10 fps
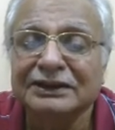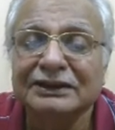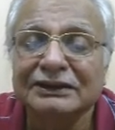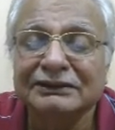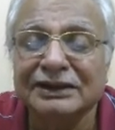
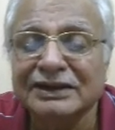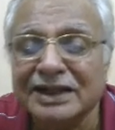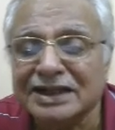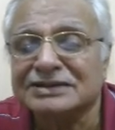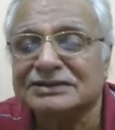the
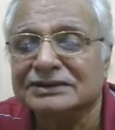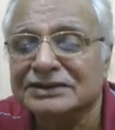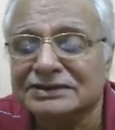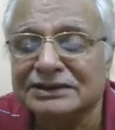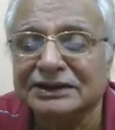next this
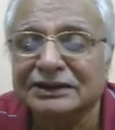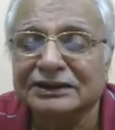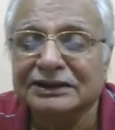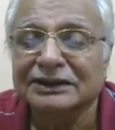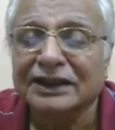thing.
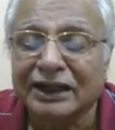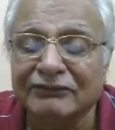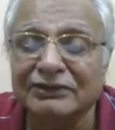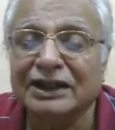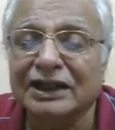I
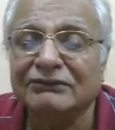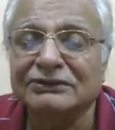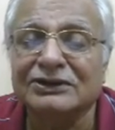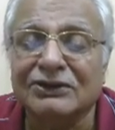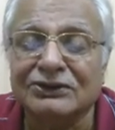will have the
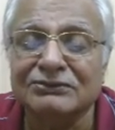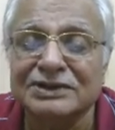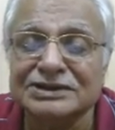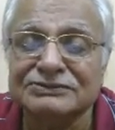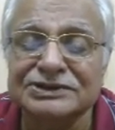
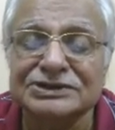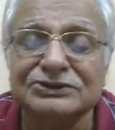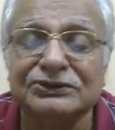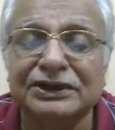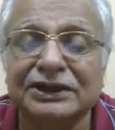documents which is
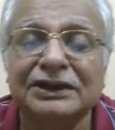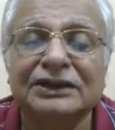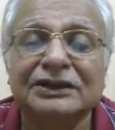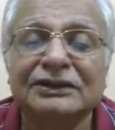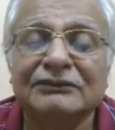only
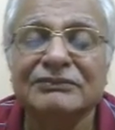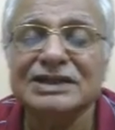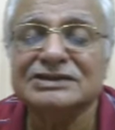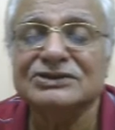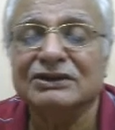
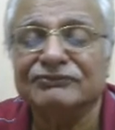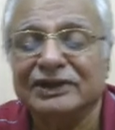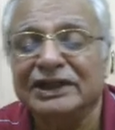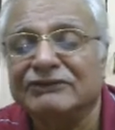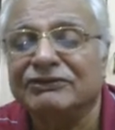based on, say,
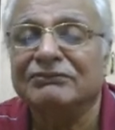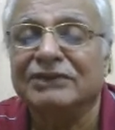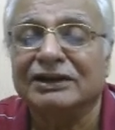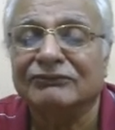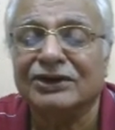liquid
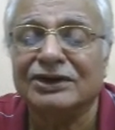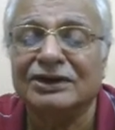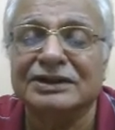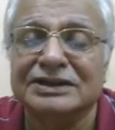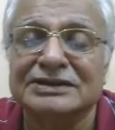bulk, what all
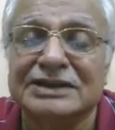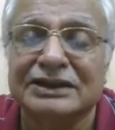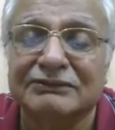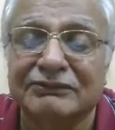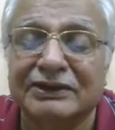the things are
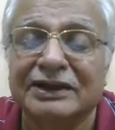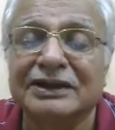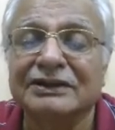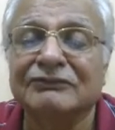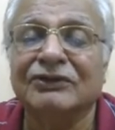required,
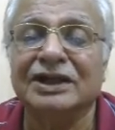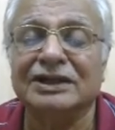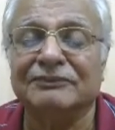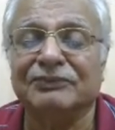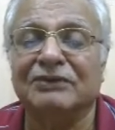what are
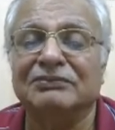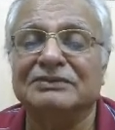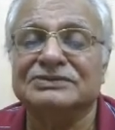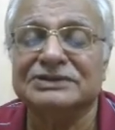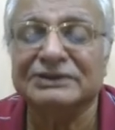the
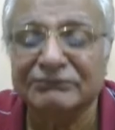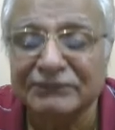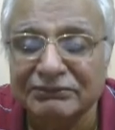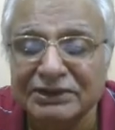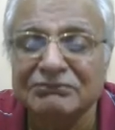problems.
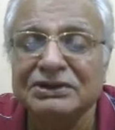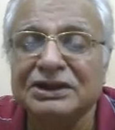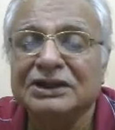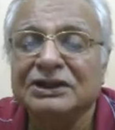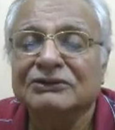
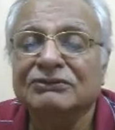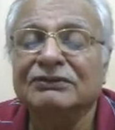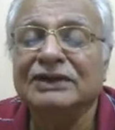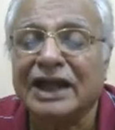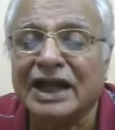Maybe we
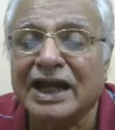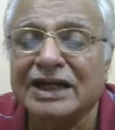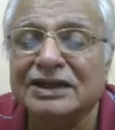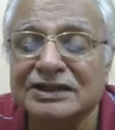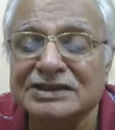will
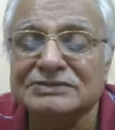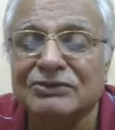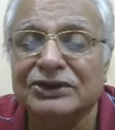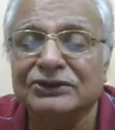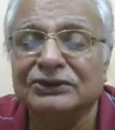add this
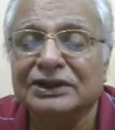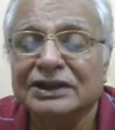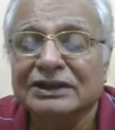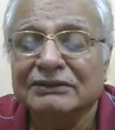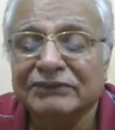module,
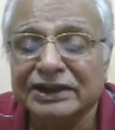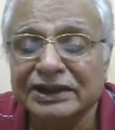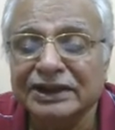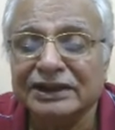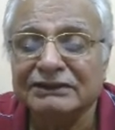but
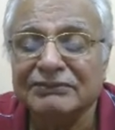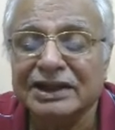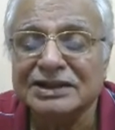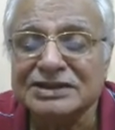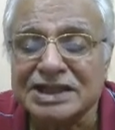here my
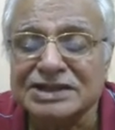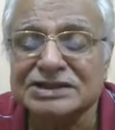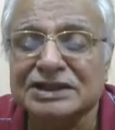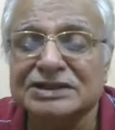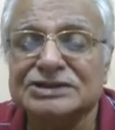
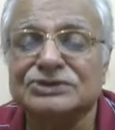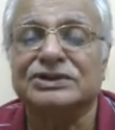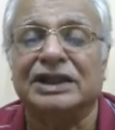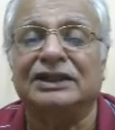intention is to tell